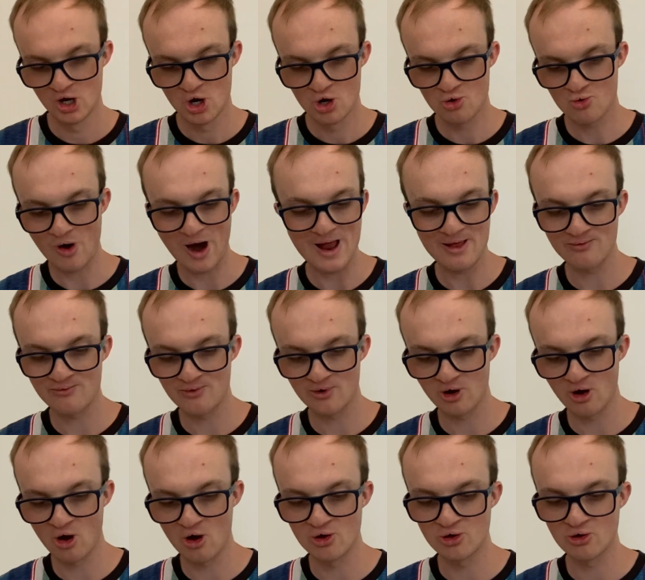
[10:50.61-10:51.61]
Great for
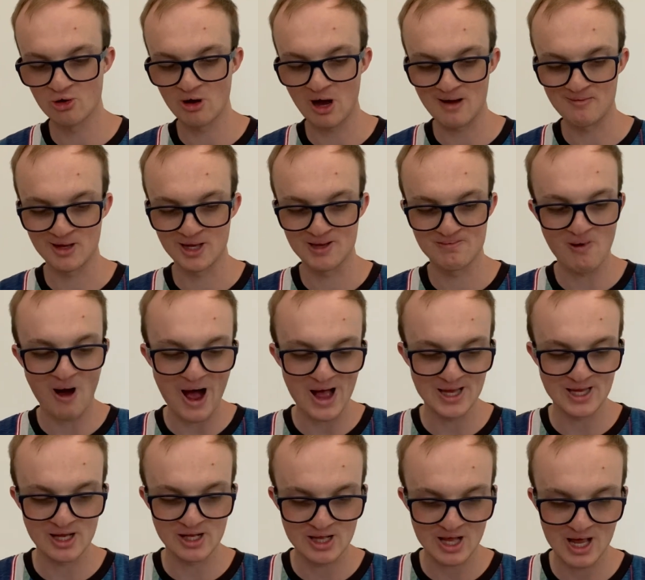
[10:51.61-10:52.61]
those who love a
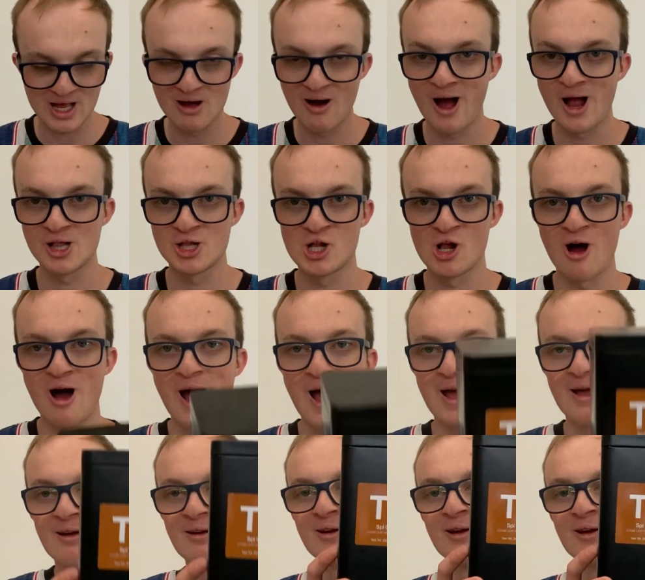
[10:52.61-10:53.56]
spicy tea like chai.